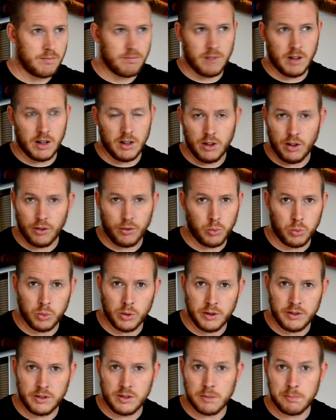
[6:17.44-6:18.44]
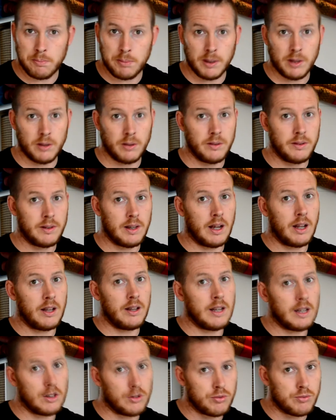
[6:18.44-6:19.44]
enough wood to build that
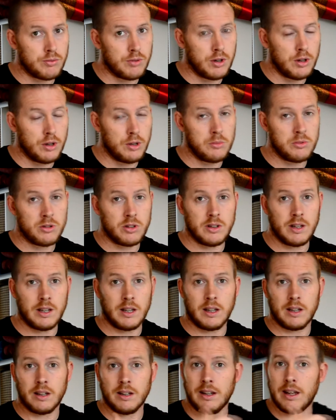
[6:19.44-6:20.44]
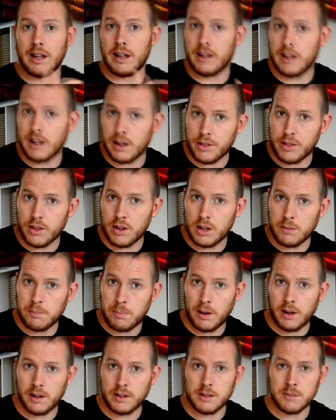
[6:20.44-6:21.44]
next room so they can get their third
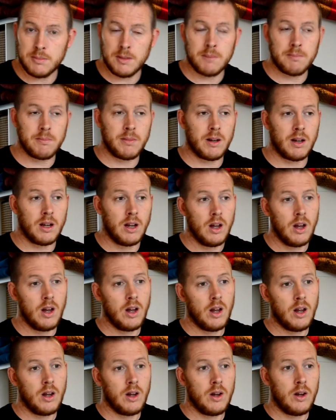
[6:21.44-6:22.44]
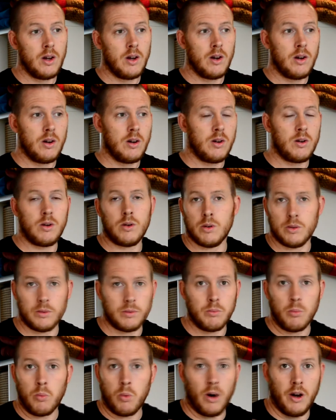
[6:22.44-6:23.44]
party member. Oh,
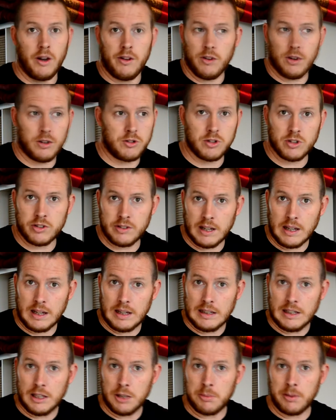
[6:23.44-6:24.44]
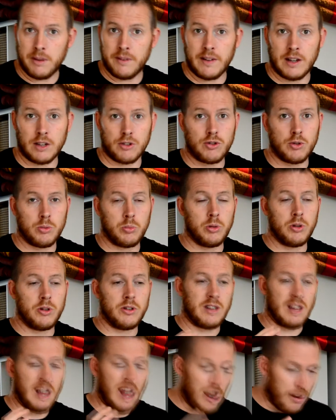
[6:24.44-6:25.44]
why not just take a little bit of extra
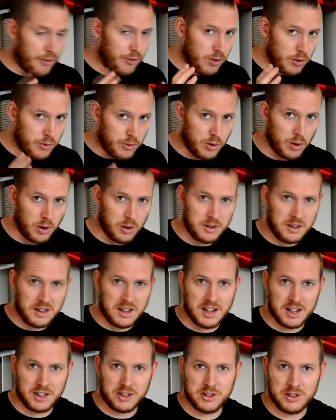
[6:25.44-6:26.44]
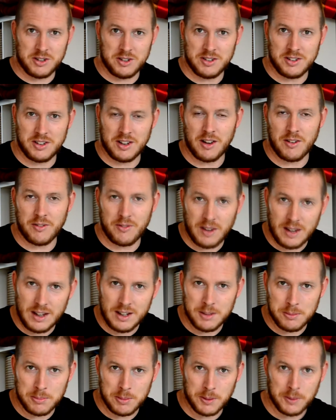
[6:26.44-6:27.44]
wood if you've got the actions
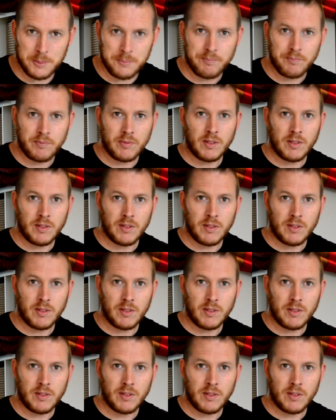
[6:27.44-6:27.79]
available?